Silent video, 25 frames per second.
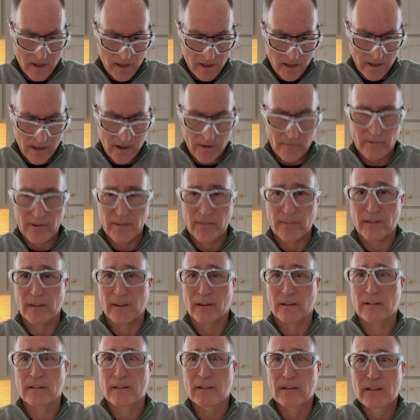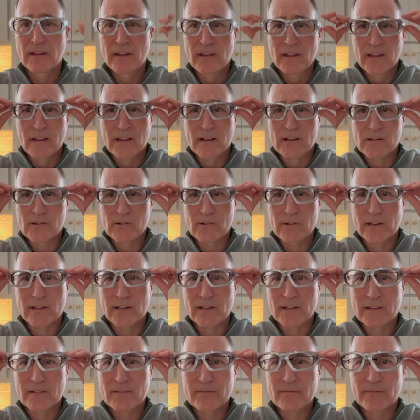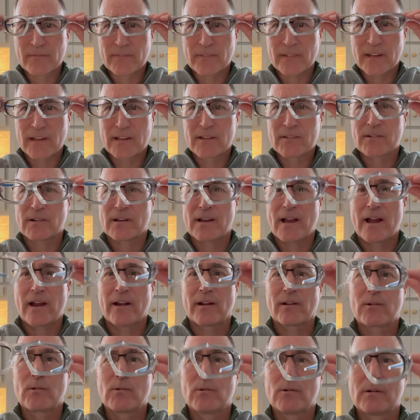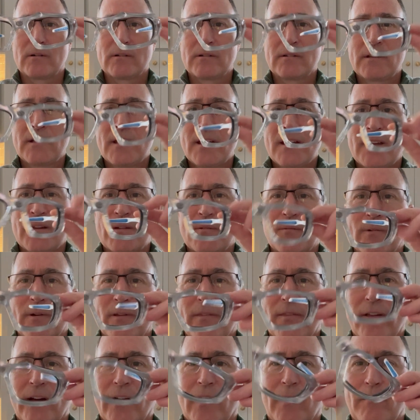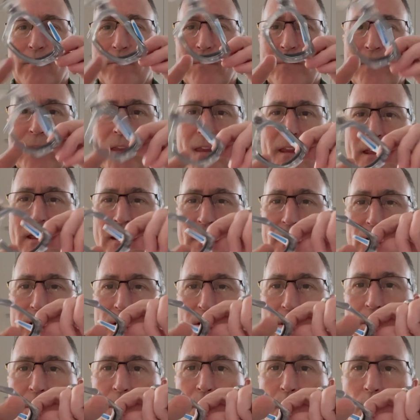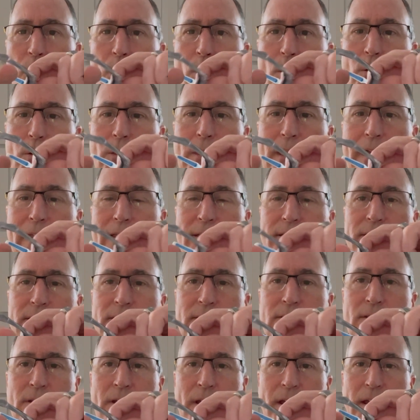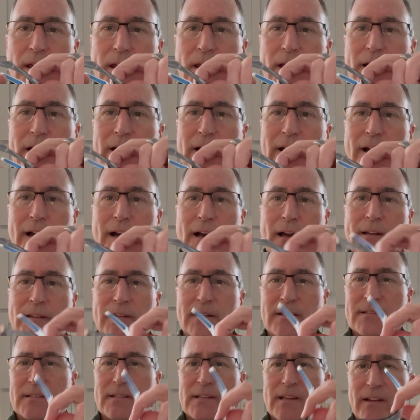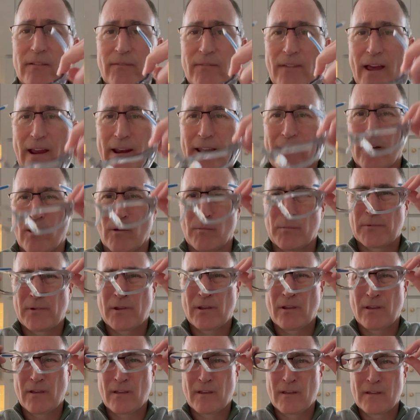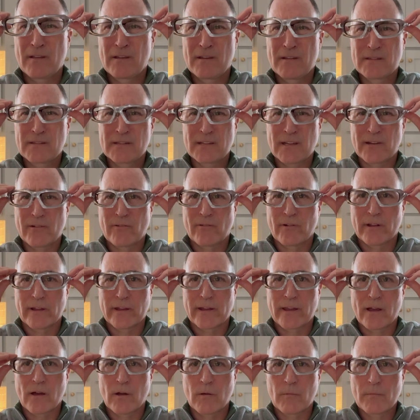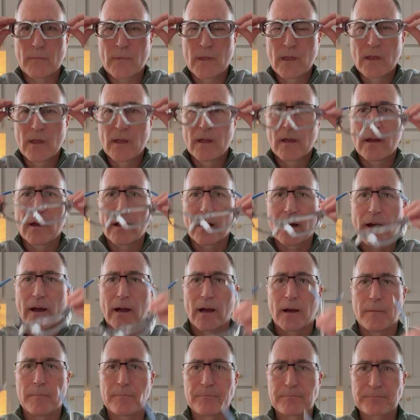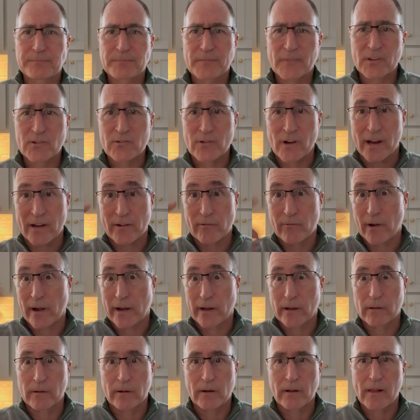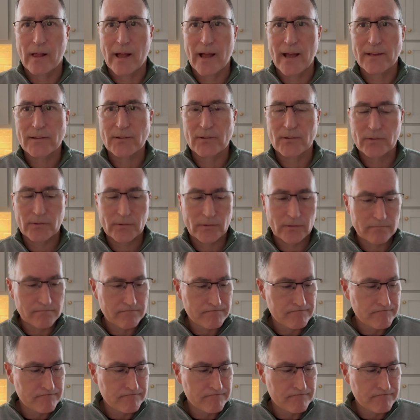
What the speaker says: everything, including these are kind of cool with no lenses to see if that helped. Didn't really help. Tried regular glasses.